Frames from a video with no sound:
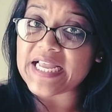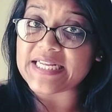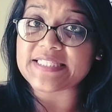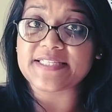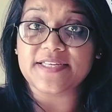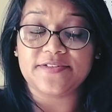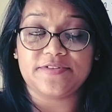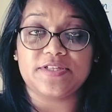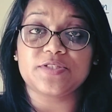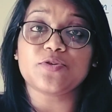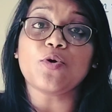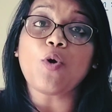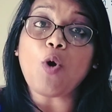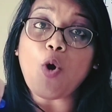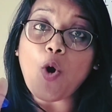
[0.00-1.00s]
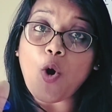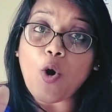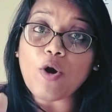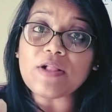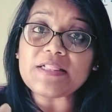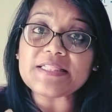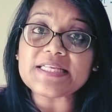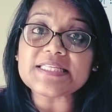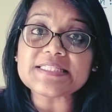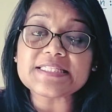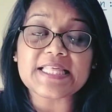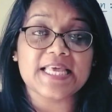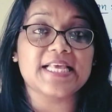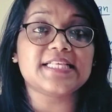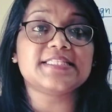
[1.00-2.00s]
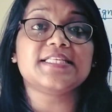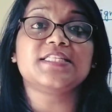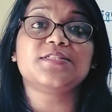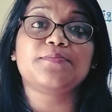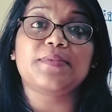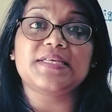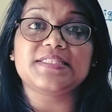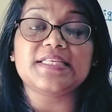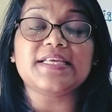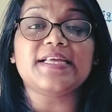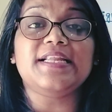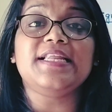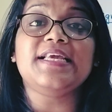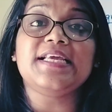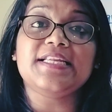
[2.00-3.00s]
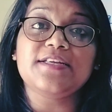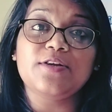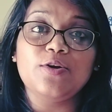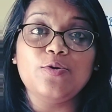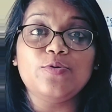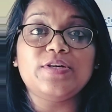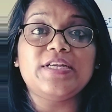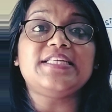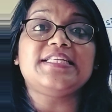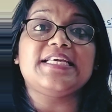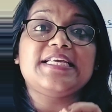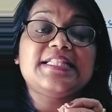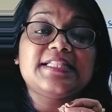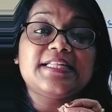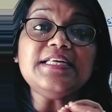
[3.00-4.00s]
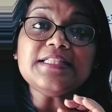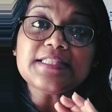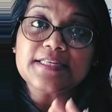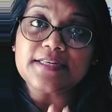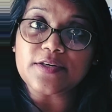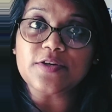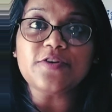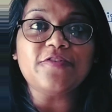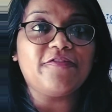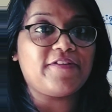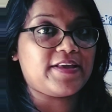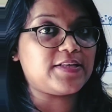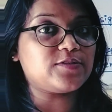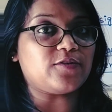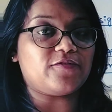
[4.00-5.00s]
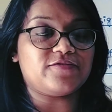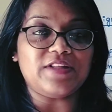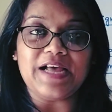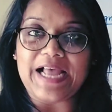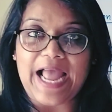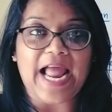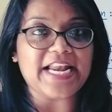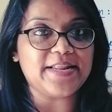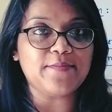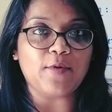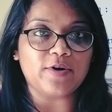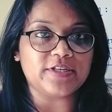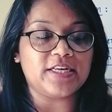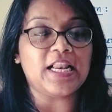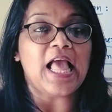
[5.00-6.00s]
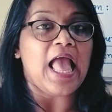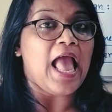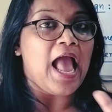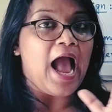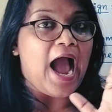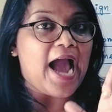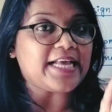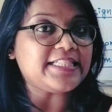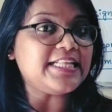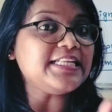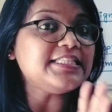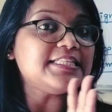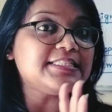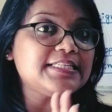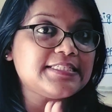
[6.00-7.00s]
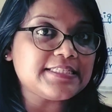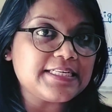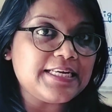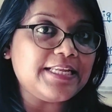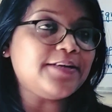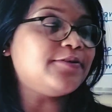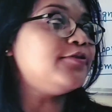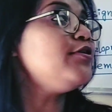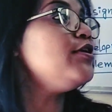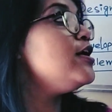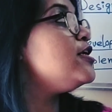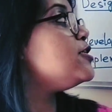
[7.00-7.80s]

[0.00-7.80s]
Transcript: etc. So all these things is basically included in the third phase of the ADDIE model. I think this is clear.